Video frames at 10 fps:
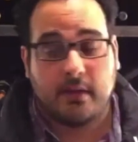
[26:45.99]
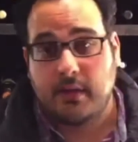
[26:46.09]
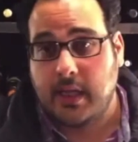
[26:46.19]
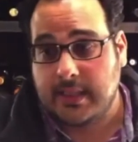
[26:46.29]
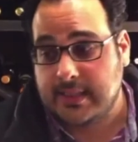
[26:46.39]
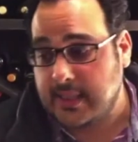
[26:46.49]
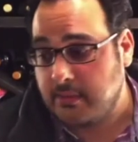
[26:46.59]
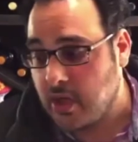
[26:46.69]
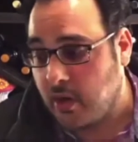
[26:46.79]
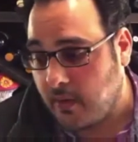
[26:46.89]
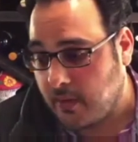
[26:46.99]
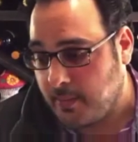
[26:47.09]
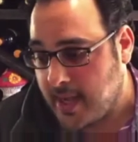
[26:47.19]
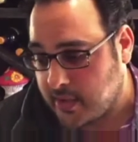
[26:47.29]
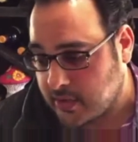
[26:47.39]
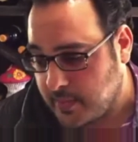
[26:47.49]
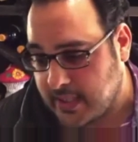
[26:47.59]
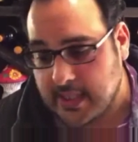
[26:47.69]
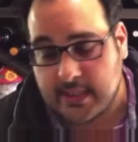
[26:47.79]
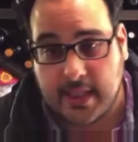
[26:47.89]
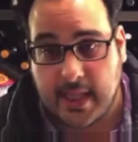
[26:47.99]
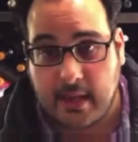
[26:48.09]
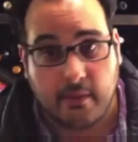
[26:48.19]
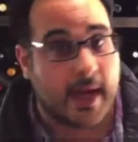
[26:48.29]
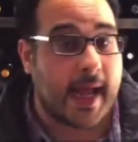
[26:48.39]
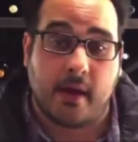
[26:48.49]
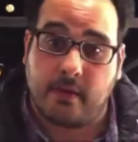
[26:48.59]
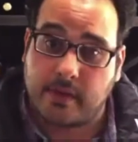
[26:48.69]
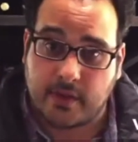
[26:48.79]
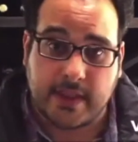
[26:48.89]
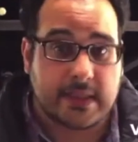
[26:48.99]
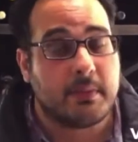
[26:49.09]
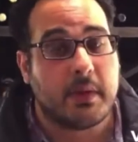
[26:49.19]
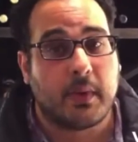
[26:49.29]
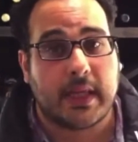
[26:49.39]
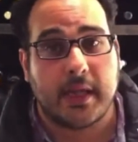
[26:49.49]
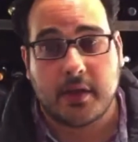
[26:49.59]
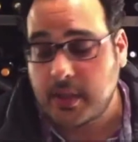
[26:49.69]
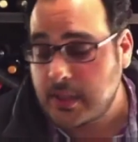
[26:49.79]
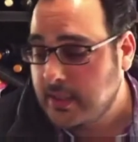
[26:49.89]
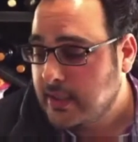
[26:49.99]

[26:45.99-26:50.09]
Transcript: uh, send me all the bottles because they ran out. So they sent me what they could.